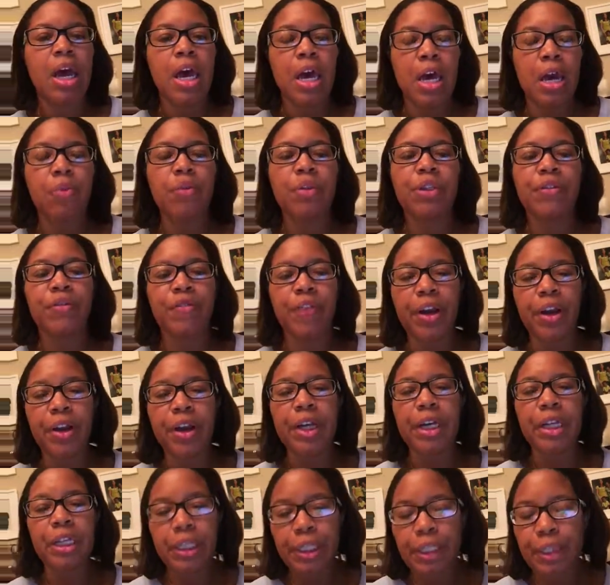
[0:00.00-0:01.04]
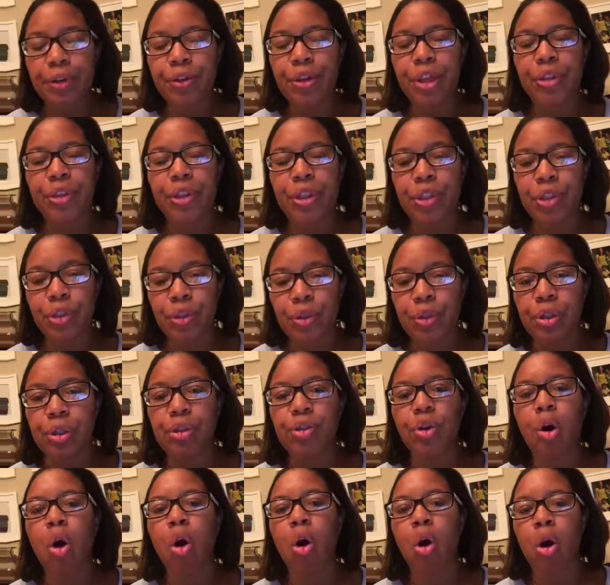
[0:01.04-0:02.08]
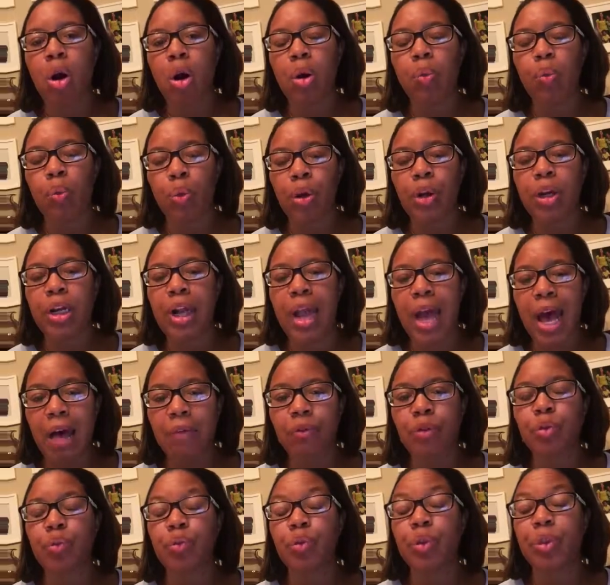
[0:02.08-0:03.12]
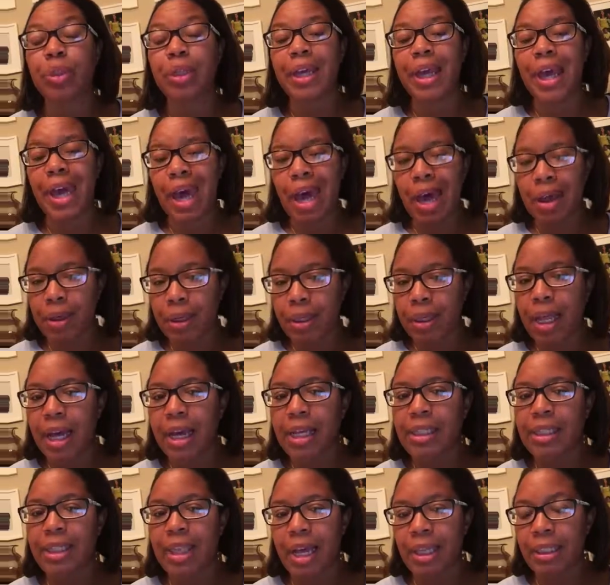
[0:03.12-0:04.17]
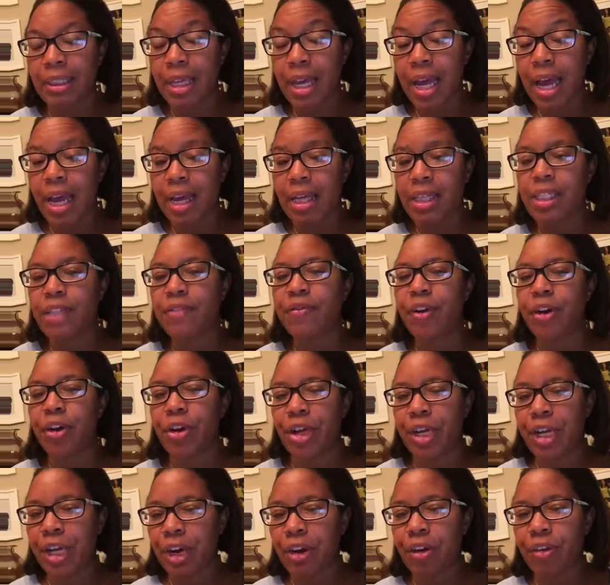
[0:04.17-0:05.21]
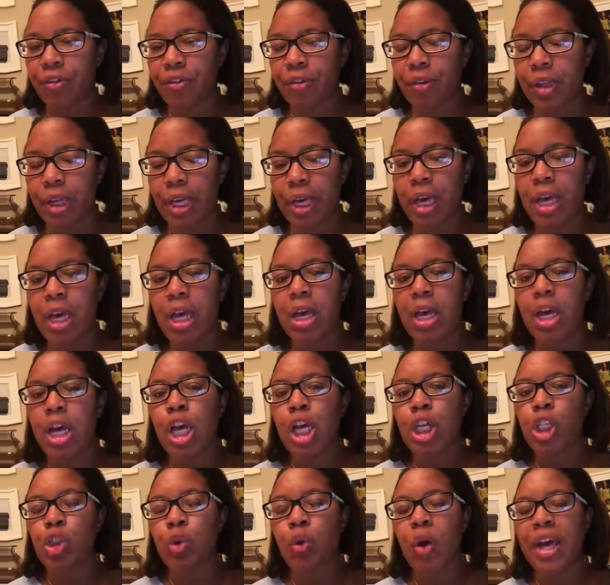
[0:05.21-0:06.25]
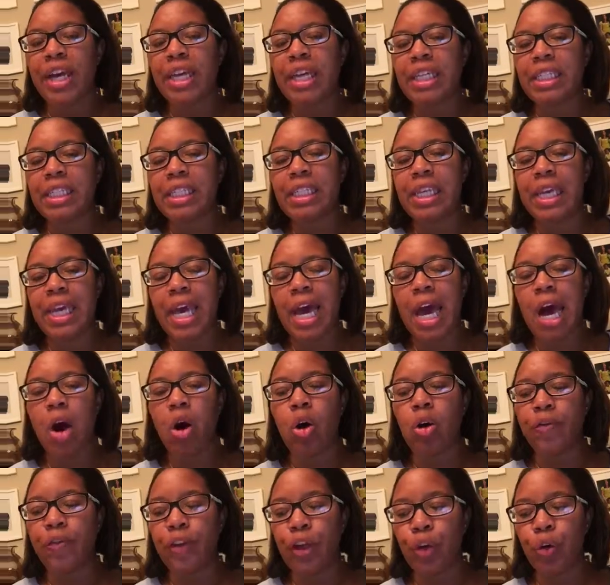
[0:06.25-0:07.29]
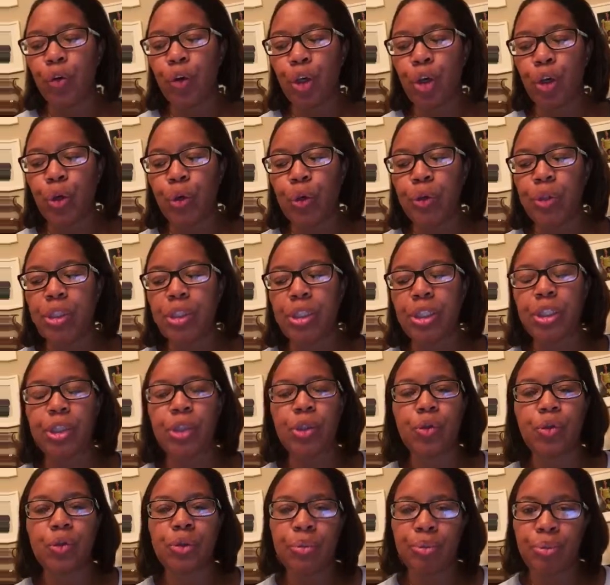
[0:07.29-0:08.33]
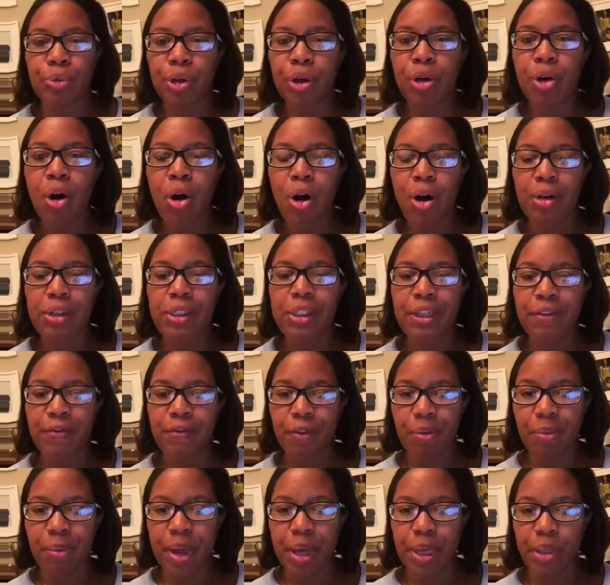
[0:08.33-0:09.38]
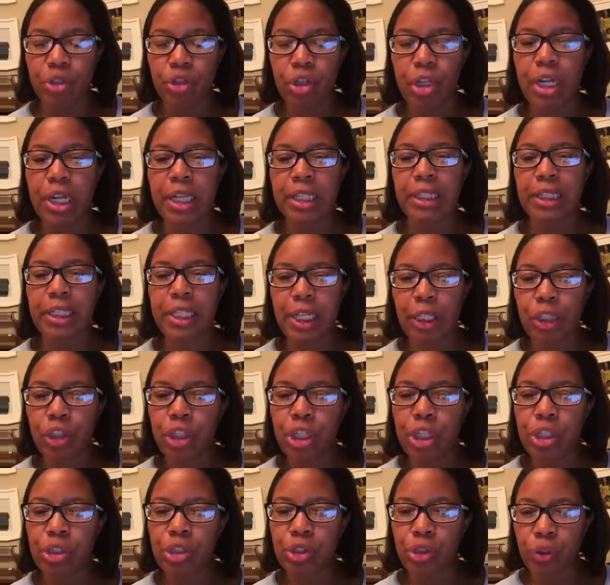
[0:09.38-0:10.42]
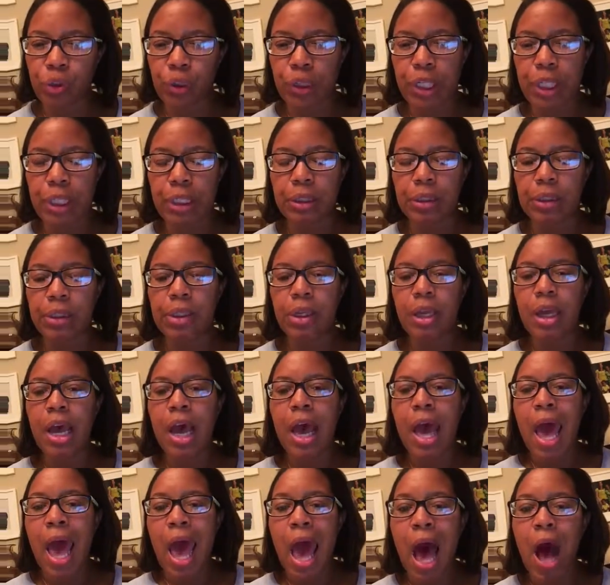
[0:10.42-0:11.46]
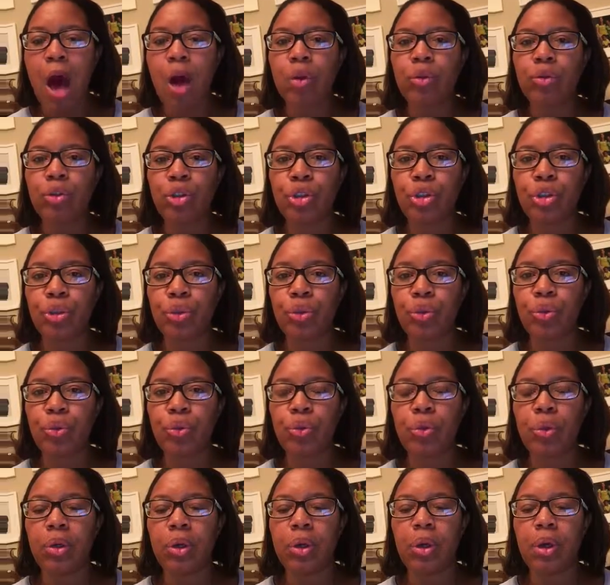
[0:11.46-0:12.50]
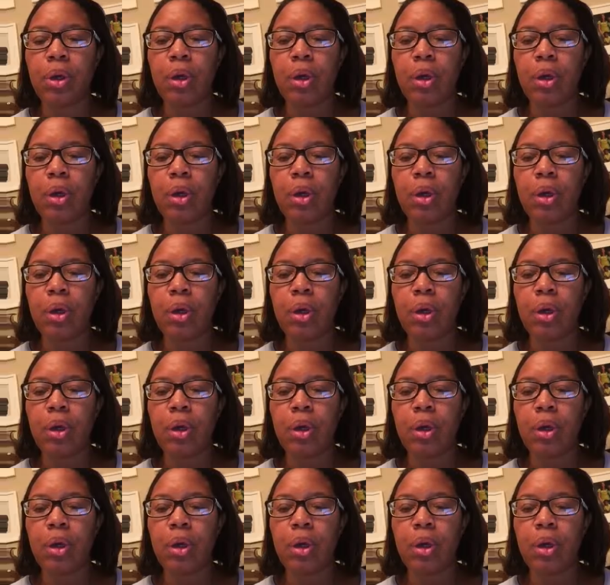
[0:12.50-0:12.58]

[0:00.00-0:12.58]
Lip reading: It was very clear that the students we're going to have to really analyze that text very carefully. So I can see how if you use the Susan Brookhart's information in teaching students how to